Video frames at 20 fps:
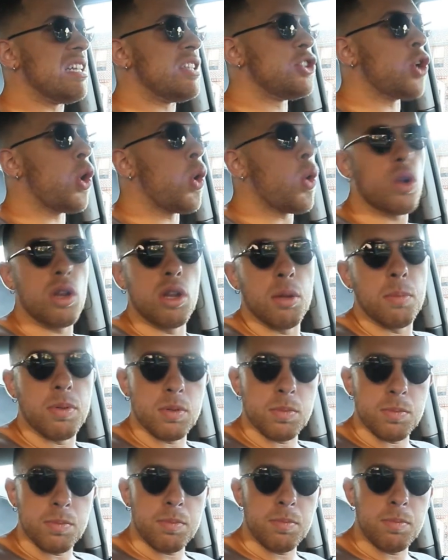
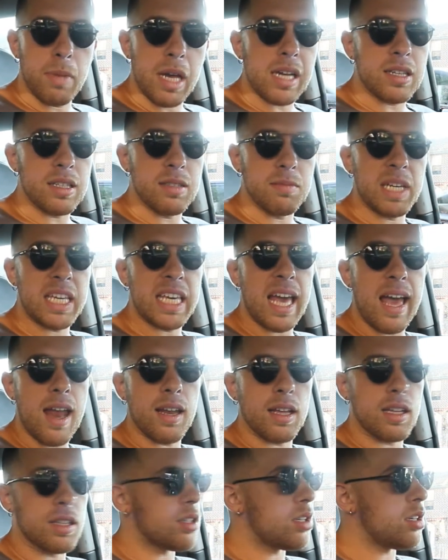totalable
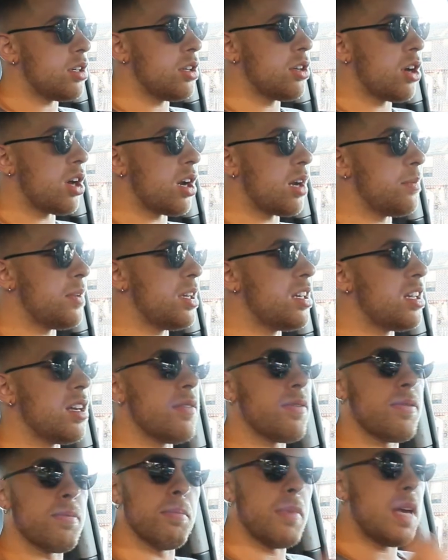mechanically, you know what I mean? If